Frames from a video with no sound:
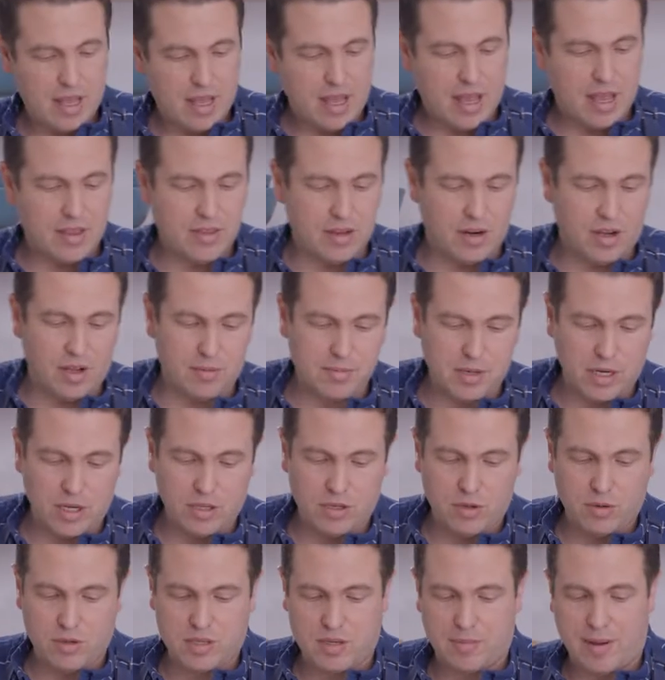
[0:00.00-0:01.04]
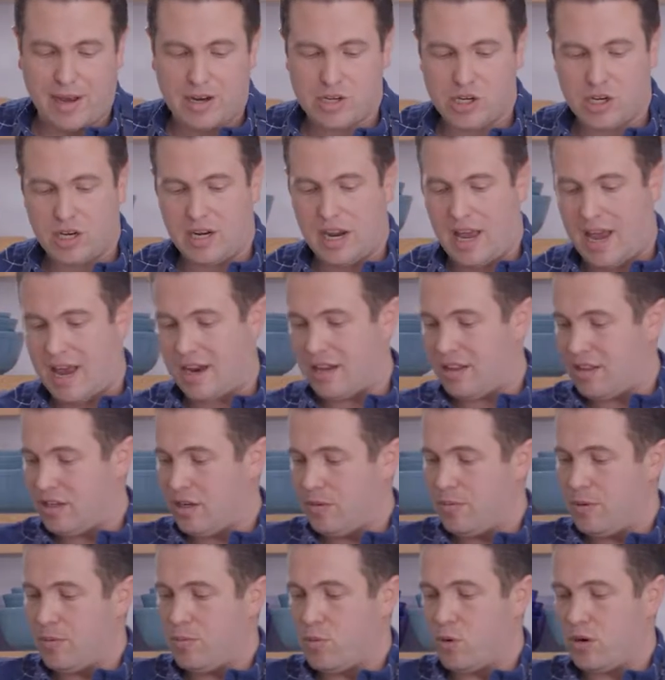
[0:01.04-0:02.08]
and then all I'm gonna do is I'm actually gonna add a
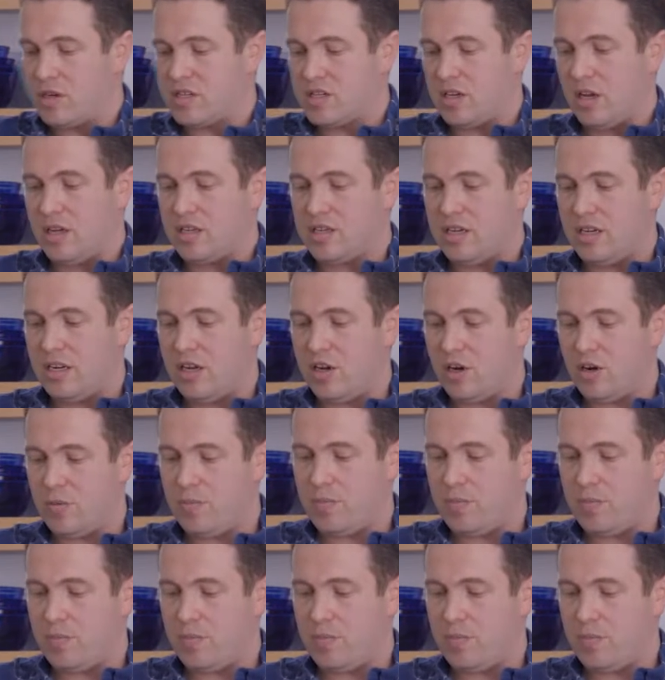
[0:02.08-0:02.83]
little bit more salt in here